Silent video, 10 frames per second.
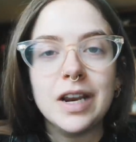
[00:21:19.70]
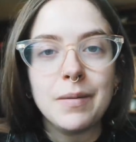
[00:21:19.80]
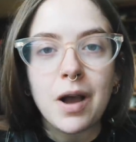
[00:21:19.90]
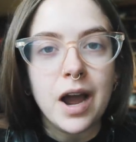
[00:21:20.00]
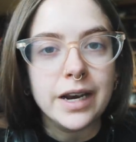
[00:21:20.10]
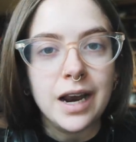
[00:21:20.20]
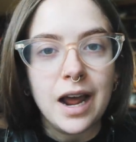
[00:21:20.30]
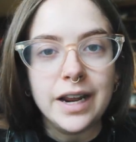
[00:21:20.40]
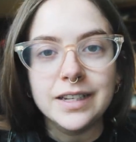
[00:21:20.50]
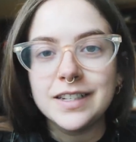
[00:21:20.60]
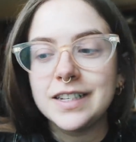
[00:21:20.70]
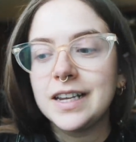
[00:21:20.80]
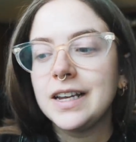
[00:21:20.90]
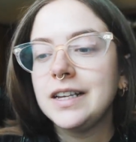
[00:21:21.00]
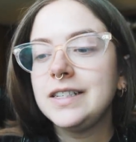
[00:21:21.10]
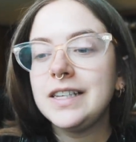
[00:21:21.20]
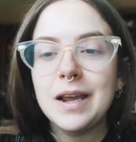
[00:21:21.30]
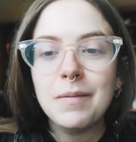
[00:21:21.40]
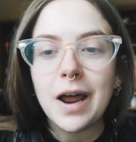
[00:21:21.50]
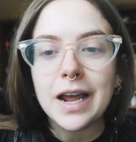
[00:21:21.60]
sleep guidelines
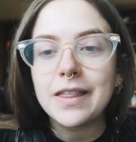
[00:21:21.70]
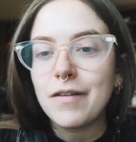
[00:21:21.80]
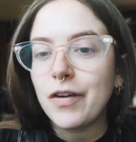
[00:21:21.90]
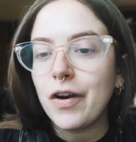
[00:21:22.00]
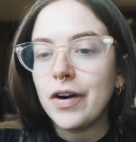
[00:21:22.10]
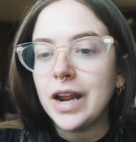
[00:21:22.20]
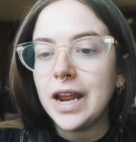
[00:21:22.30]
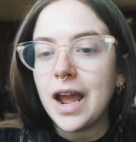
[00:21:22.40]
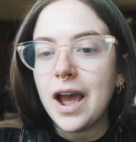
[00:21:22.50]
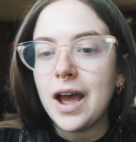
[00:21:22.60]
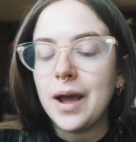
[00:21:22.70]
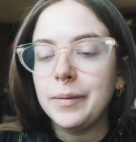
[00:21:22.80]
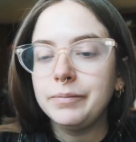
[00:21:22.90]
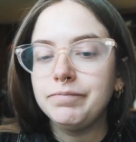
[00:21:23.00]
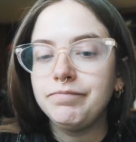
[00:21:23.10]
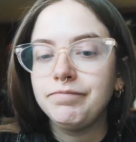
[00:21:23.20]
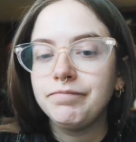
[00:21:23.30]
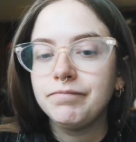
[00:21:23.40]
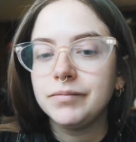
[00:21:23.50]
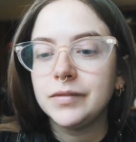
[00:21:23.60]
seem like they're very um,
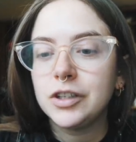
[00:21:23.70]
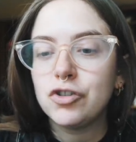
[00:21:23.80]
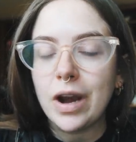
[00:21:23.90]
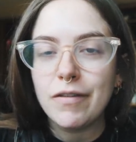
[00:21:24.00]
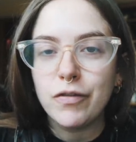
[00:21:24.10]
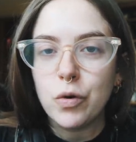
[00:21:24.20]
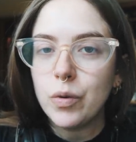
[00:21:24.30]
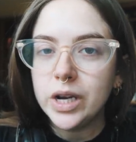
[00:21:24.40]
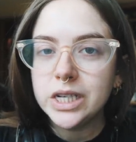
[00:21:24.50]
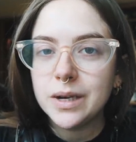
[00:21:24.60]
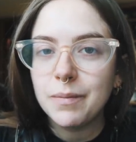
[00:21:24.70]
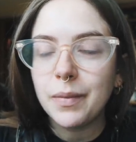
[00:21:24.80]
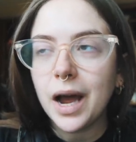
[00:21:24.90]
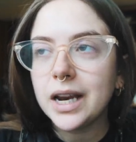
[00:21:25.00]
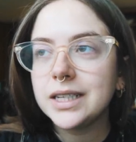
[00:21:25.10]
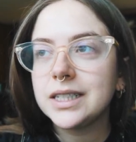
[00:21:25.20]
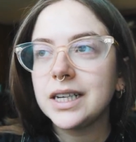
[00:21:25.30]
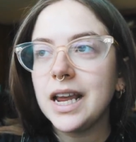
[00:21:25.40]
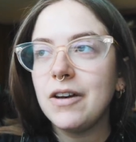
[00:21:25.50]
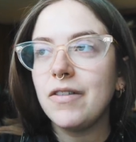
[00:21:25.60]
straightforward, but
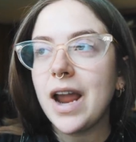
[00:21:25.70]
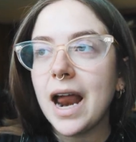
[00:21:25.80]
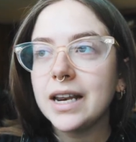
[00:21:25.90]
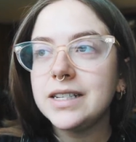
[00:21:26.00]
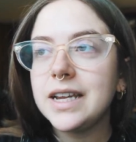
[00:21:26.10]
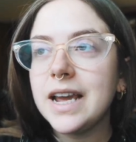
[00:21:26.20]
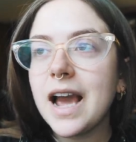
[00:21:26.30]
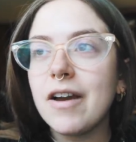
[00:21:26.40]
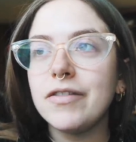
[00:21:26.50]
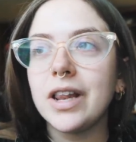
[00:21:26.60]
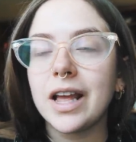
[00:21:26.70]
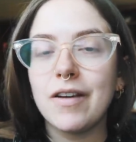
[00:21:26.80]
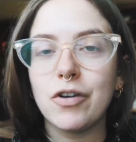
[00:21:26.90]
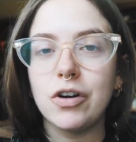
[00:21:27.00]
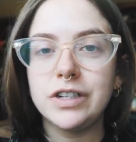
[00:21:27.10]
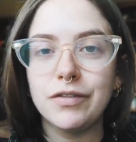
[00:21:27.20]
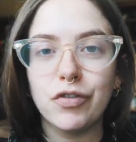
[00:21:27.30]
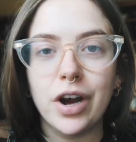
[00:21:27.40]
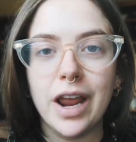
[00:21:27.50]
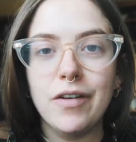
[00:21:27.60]
in reality, I feel like I've got
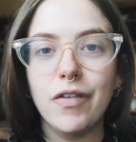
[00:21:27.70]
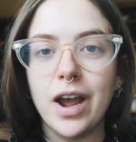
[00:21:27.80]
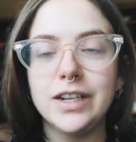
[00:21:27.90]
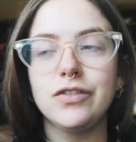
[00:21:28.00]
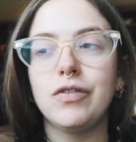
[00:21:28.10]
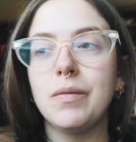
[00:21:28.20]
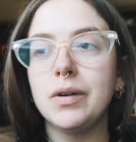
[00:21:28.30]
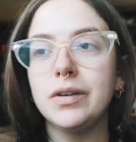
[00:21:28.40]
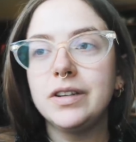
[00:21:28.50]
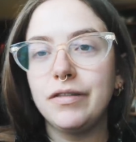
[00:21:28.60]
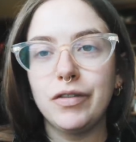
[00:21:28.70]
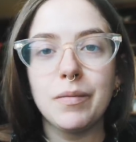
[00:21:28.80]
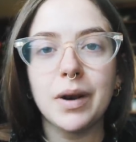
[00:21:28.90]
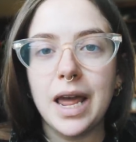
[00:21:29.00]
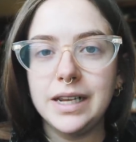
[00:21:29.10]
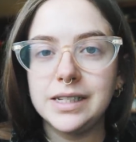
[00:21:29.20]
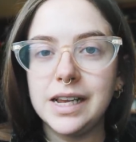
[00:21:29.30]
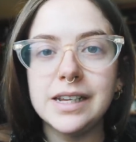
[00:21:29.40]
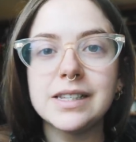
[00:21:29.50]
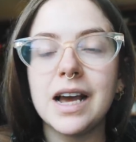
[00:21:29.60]
differing advice from different
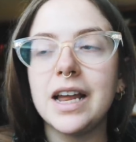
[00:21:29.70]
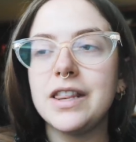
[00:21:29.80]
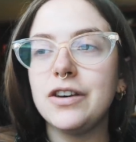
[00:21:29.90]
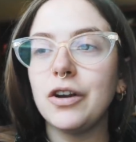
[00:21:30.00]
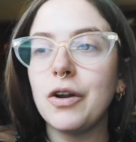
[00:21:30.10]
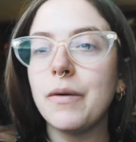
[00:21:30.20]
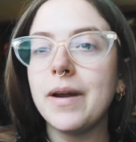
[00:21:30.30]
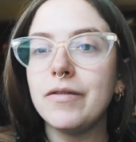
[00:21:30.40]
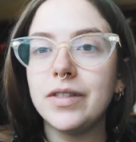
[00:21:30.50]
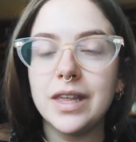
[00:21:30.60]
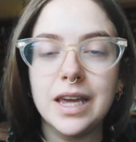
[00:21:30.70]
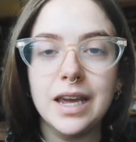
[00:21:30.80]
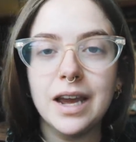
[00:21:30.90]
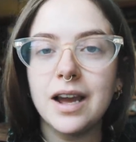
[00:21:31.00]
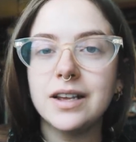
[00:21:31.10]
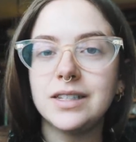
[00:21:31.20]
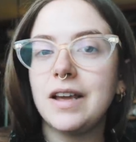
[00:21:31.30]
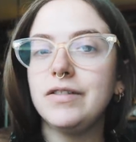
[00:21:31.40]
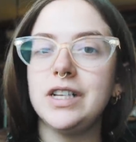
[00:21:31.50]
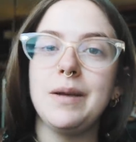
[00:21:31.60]
places. I don't know if the
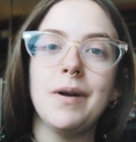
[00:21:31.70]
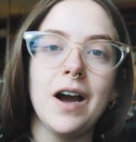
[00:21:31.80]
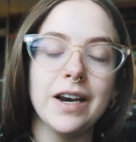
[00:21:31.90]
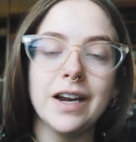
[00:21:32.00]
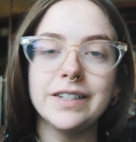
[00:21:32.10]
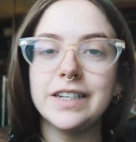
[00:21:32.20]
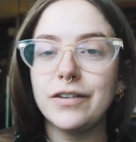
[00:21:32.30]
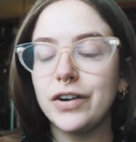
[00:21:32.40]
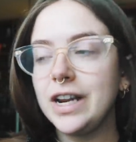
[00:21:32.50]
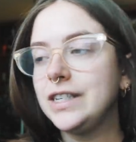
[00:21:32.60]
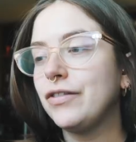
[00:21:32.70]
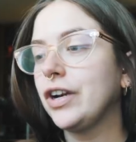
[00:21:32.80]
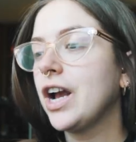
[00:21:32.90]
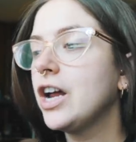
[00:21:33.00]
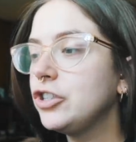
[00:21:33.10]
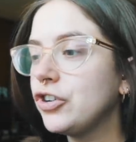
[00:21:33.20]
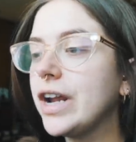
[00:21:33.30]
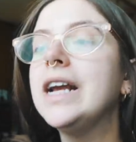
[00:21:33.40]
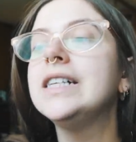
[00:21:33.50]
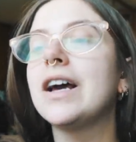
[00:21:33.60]
safe sleep guidelines are different in different
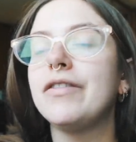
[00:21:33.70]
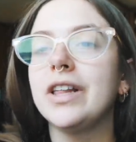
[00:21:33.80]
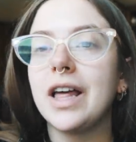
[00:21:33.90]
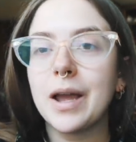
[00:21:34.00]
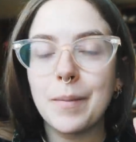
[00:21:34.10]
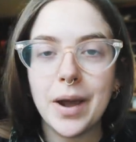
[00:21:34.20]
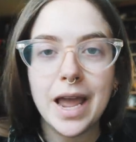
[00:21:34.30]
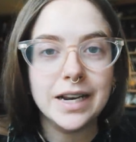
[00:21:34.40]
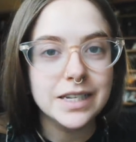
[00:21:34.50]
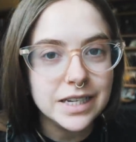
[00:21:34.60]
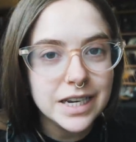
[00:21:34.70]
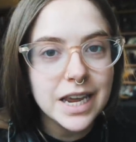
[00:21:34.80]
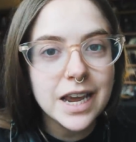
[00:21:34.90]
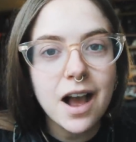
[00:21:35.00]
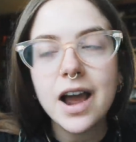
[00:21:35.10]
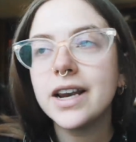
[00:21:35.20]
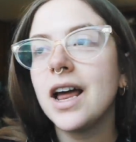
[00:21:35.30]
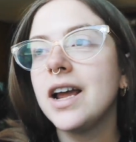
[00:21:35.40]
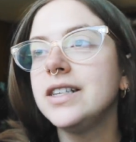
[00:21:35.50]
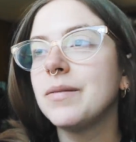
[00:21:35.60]
countries. I feel like my NCT
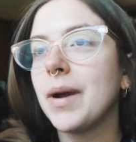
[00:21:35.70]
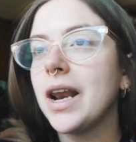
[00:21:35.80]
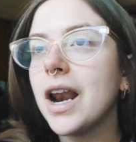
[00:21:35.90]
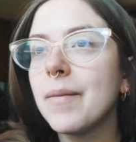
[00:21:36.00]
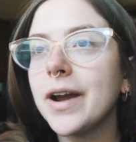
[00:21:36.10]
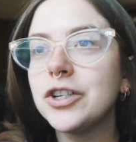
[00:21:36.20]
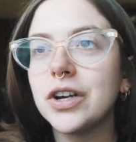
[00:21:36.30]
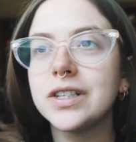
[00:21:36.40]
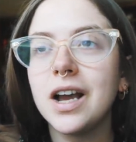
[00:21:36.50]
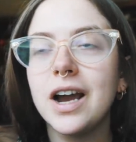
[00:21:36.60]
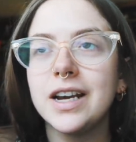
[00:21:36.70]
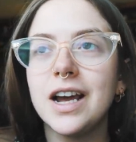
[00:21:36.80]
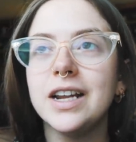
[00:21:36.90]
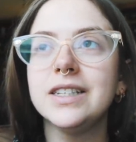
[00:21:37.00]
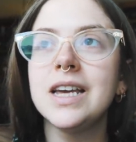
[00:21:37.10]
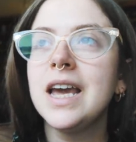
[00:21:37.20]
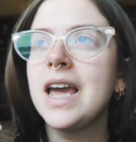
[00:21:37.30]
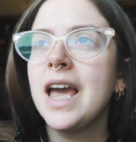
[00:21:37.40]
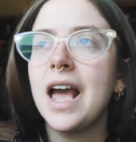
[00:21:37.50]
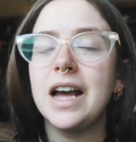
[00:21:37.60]
guidelines and my Lullaby Trust guidelines
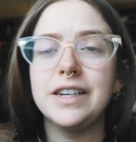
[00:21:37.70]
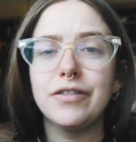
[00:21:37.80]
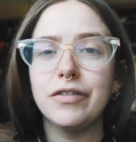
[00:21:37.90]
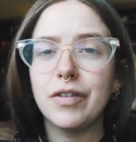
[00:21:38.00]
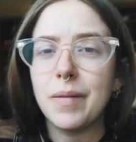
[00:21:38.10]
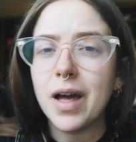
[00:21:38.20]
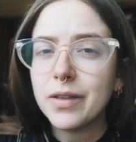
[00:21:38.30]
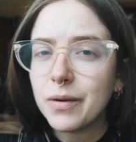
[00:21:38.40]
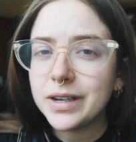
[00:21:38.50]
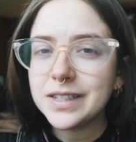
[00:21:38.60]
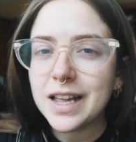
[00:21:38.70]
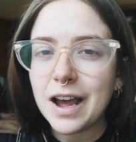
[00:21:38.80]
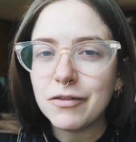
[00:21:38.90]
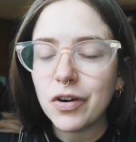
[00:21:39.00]
are different from other ones that I've